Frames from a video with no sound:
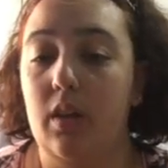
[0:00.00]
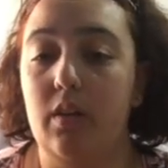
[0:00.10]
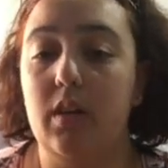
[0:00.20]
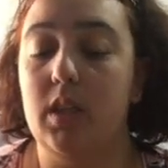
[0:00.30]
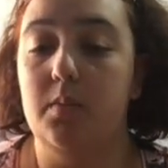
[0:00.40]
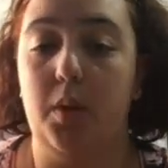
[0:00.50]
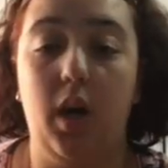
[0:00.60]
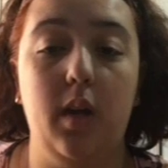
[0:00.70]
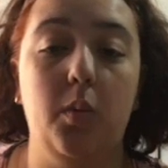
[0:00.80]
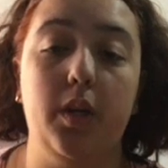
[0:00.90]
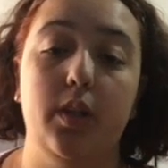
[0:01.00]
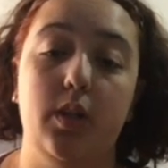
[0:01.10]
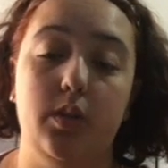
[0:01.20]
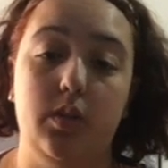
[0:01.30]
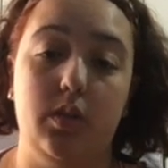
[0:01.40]
You can buy one of
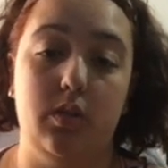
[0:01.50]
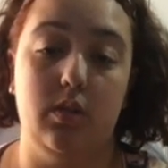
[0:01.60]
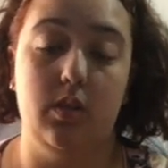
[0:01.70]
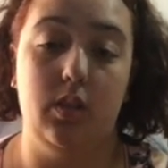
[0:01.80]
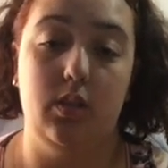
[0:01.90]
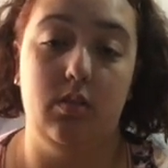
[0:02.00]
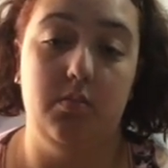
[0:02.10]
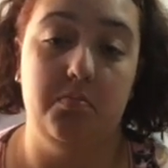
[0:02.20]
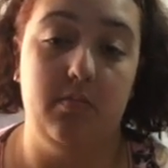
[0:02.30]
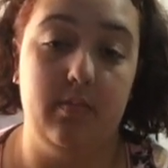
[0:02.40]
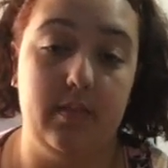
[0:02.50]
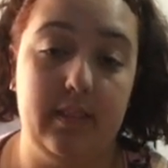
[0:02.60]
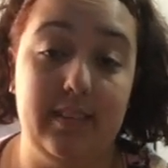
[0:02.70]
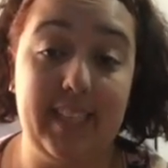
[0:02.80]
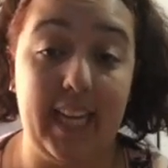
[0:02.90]
those
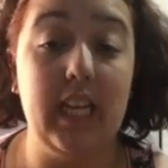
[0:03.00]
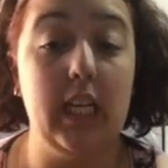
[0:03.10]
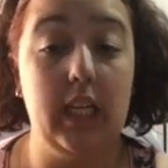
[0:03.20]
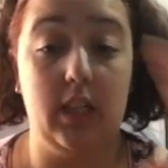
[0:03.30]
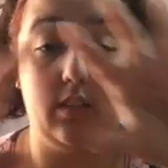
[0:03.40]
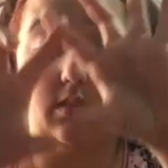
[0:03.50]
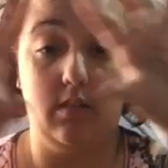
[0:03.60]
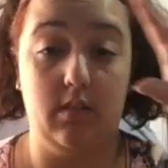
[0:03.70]
daily